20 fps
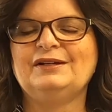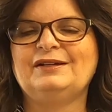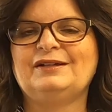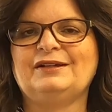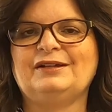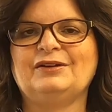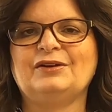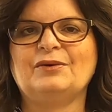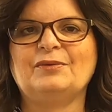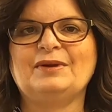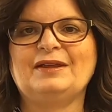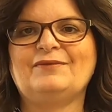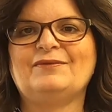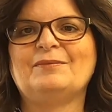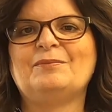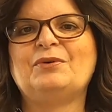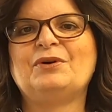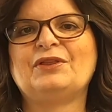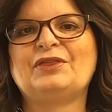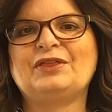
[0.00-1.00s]
even
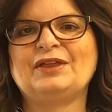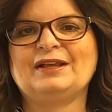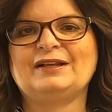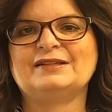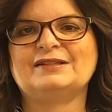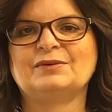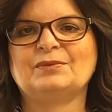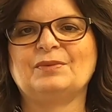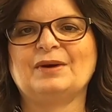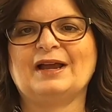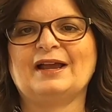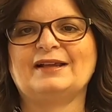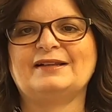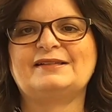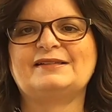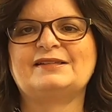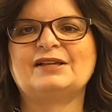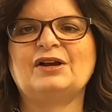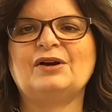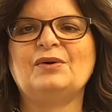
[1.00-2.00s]
put things away.
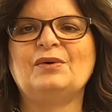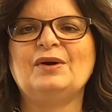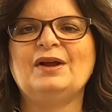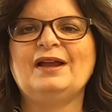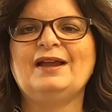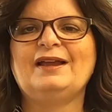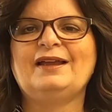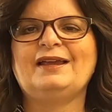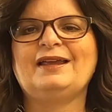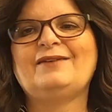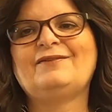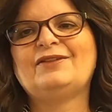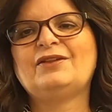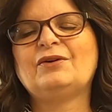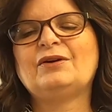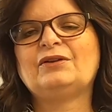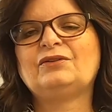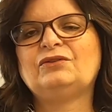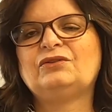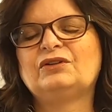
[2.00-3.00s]
So even though
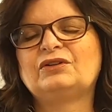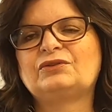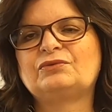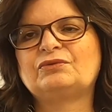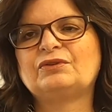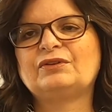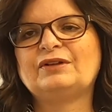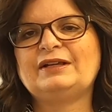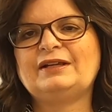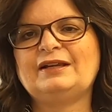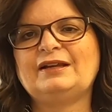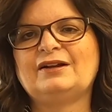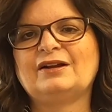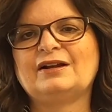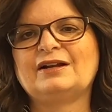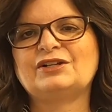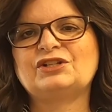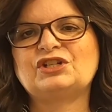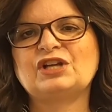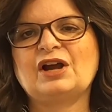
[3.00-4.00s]
it looked really neat on
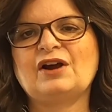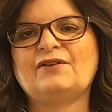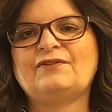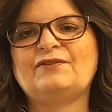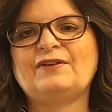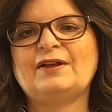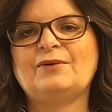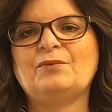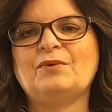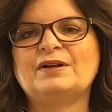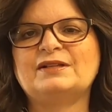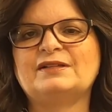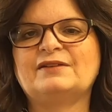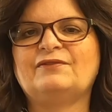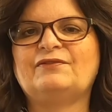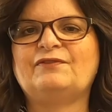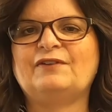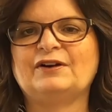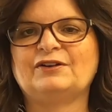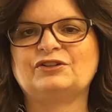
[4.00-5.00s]
a shelf, it wasn't
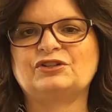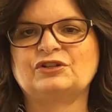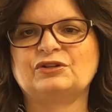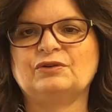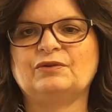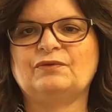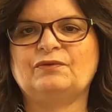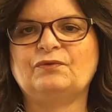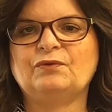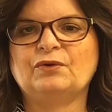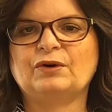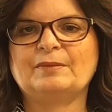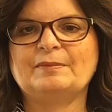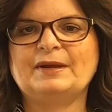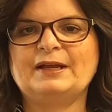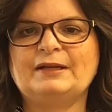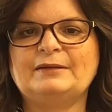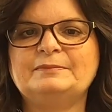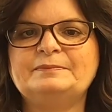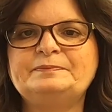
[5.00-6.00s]
functional for
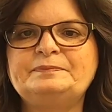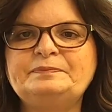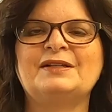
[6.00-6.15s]
me.